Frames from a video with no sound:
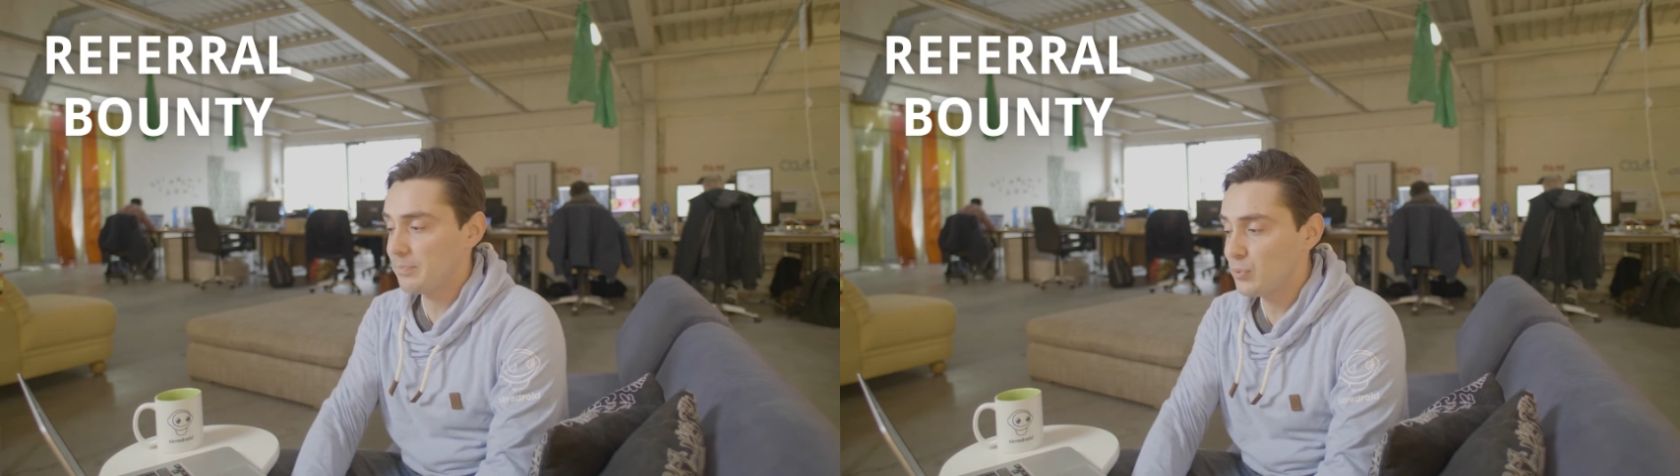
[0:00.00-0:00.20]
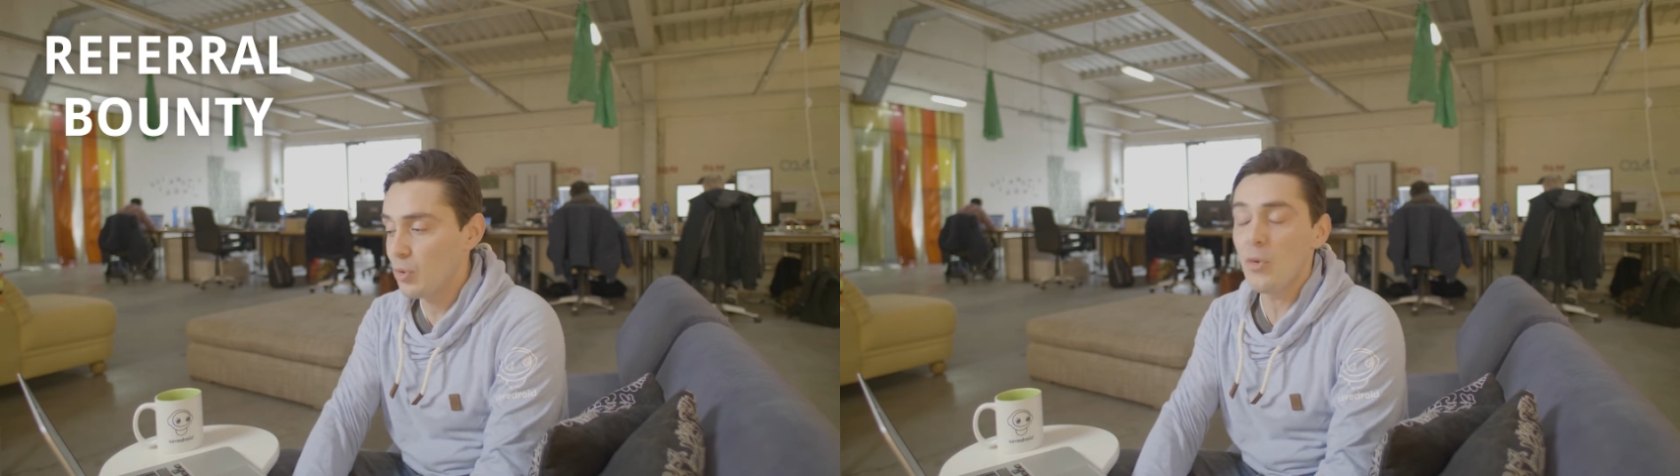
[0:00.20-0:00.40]

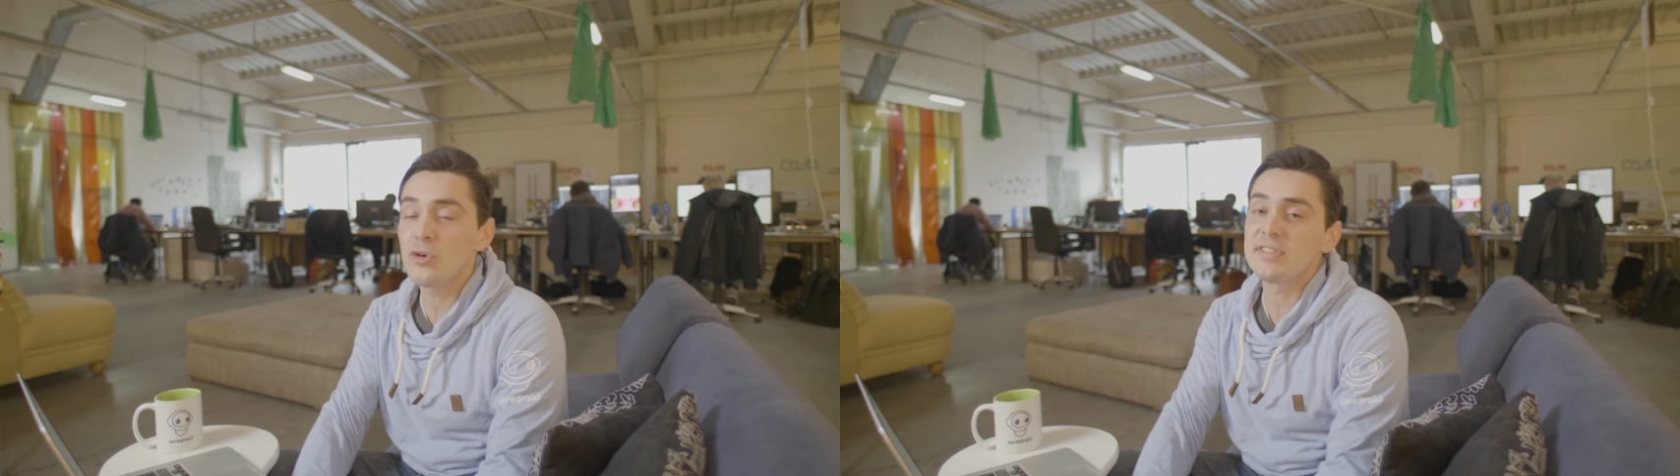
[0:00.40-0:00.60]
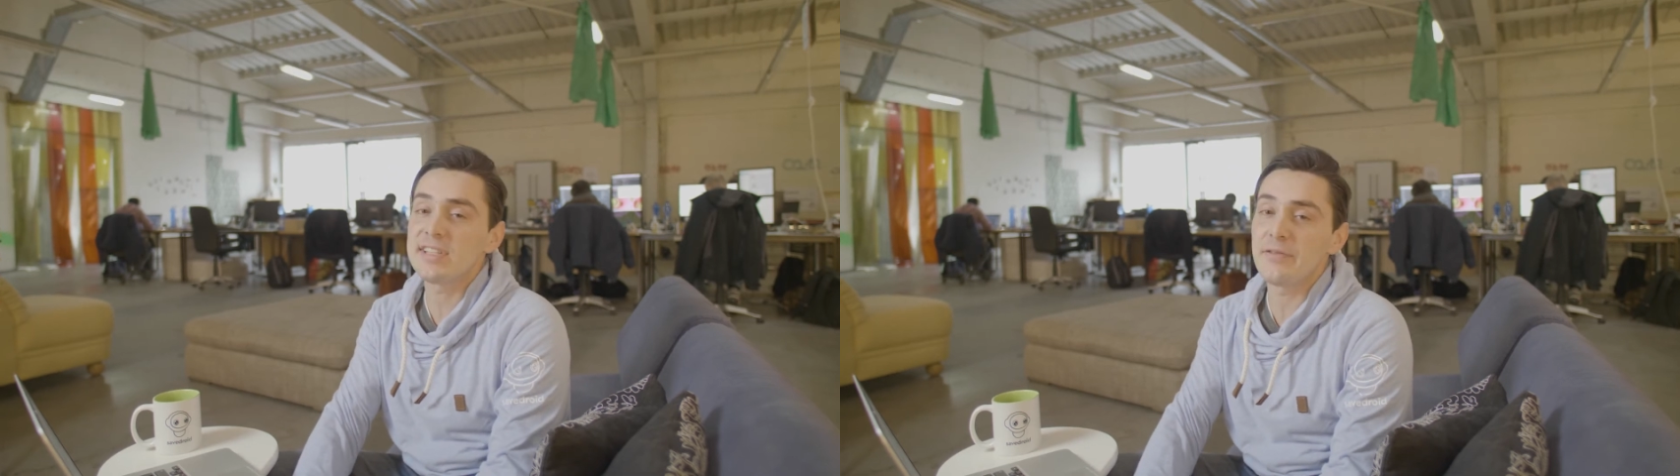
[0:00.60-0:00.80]

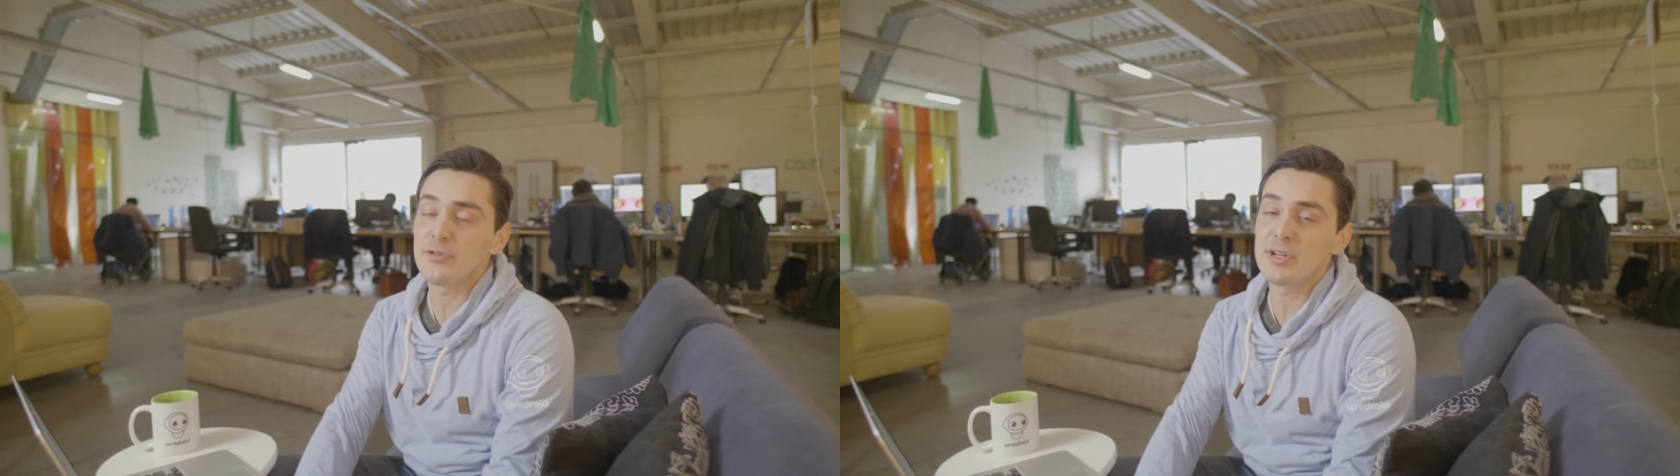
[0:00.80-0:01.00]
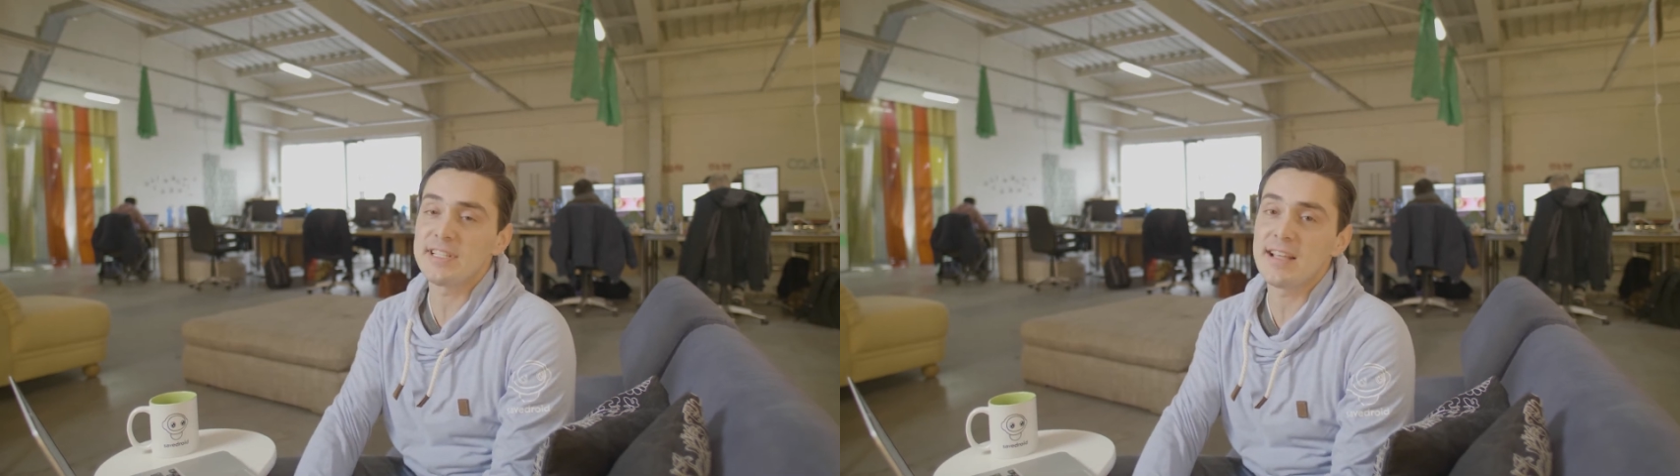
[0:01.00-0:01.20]
promote
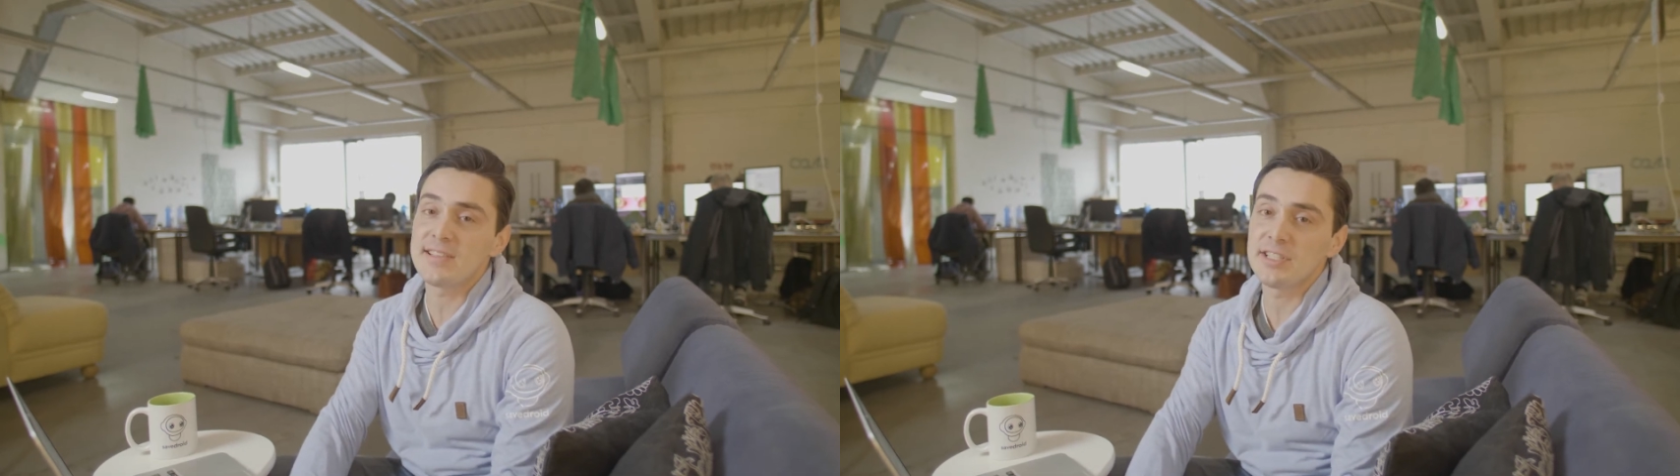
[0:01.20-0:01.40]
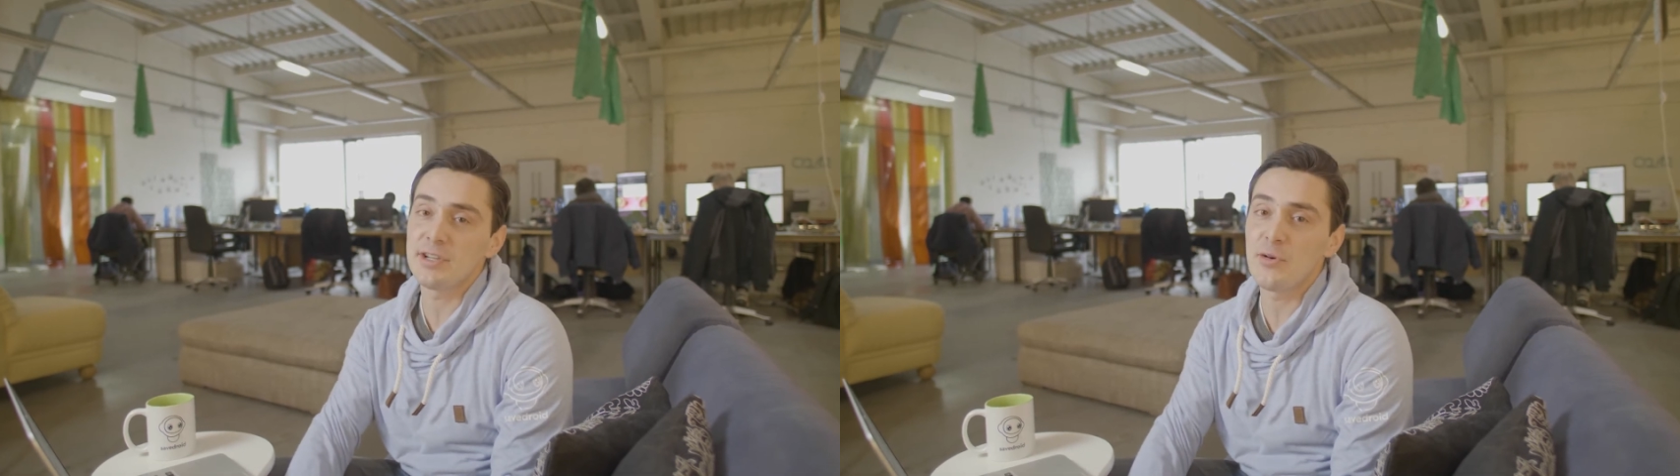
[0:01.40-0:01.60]
savedroid's
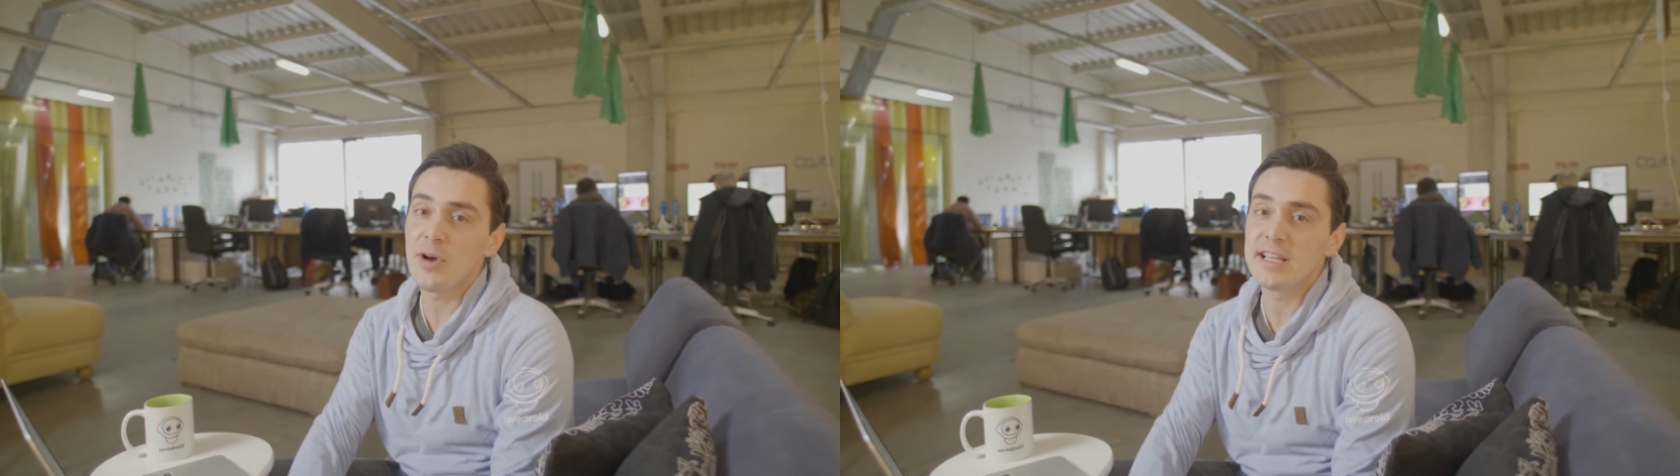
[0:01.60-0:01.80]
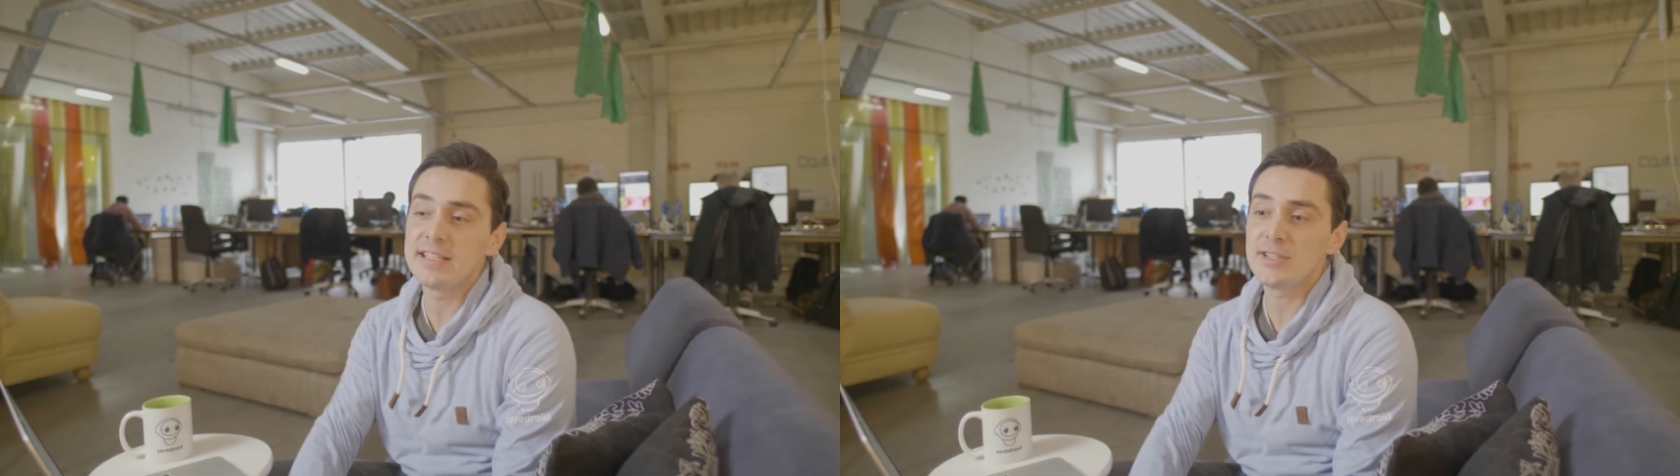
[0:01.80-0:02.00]

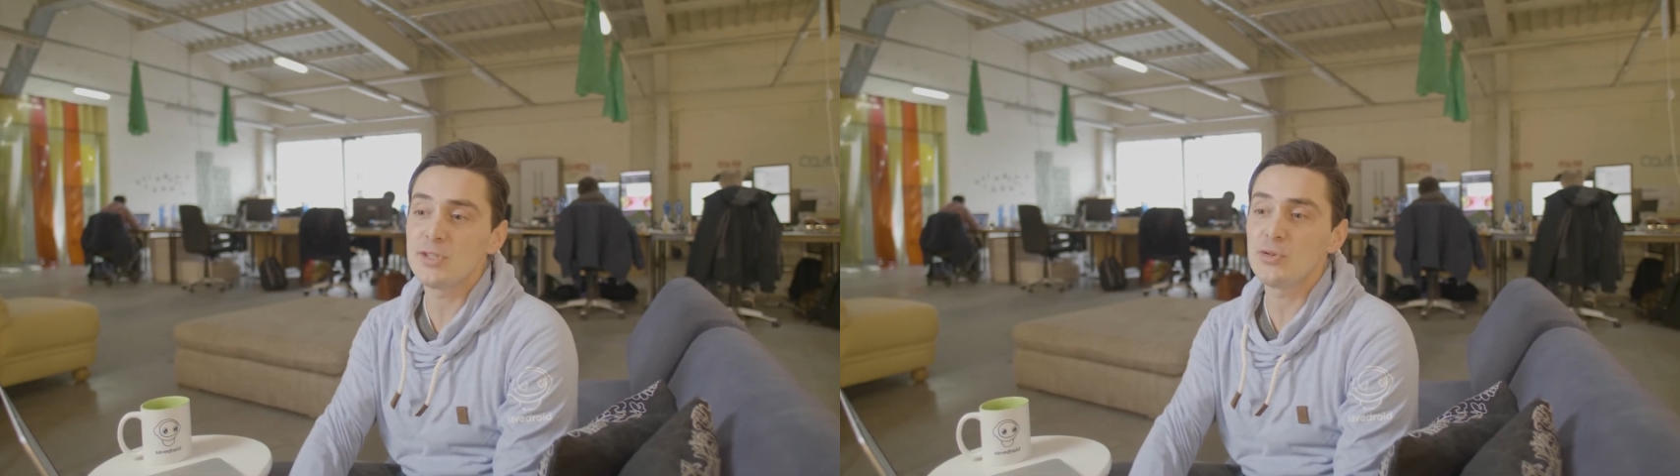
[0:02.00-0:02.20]
ICO is